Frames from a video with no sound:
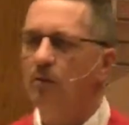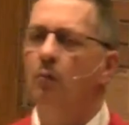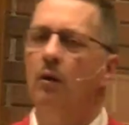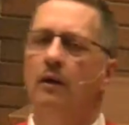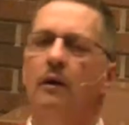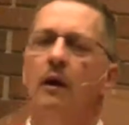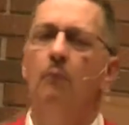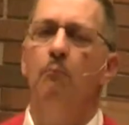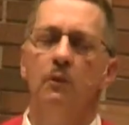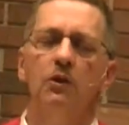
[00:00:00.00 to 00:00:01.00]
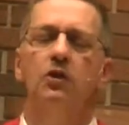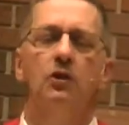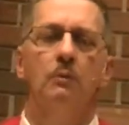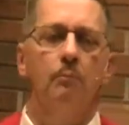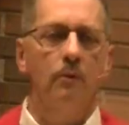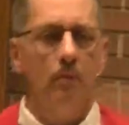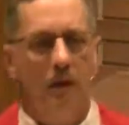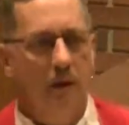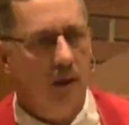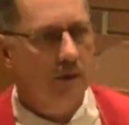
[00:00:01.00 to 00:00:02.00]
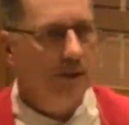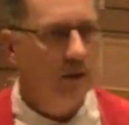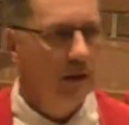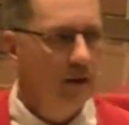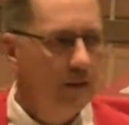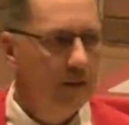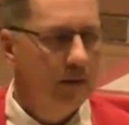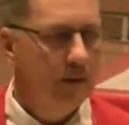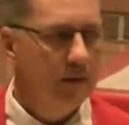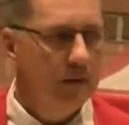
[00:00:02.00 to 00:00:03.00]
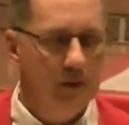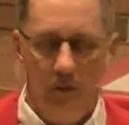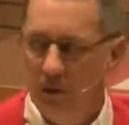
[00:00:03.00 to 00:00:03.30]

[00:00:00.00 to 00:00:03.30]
one-upmanship with one another, lest we